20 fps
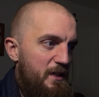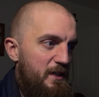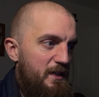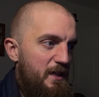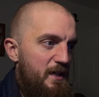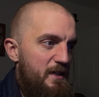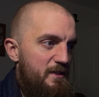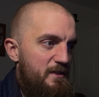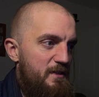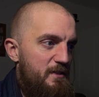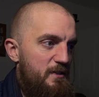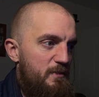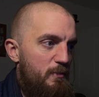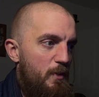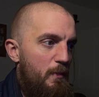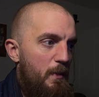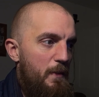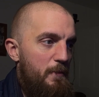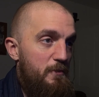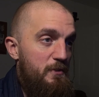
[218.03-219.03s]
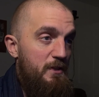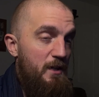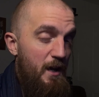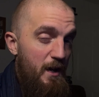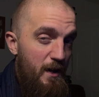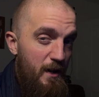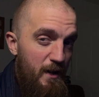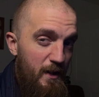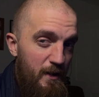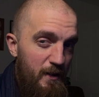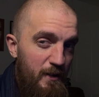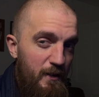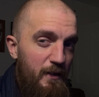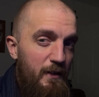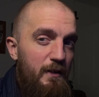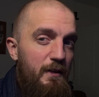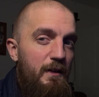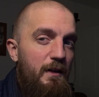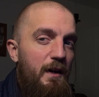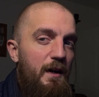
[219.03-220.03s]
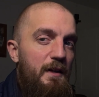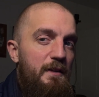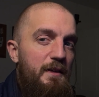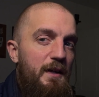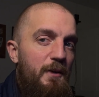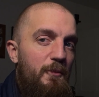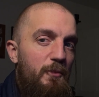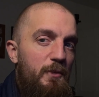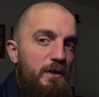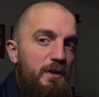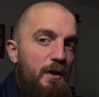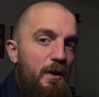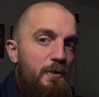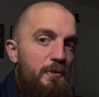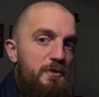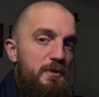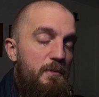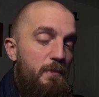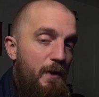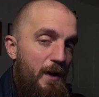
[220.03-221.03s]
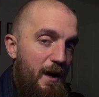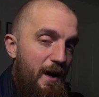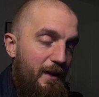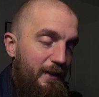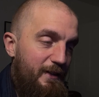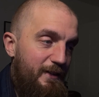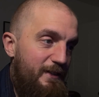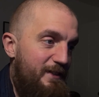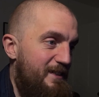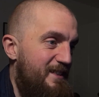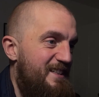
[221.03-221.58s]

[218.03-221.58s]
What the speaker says: he gets into my mum's car and then we go to the park.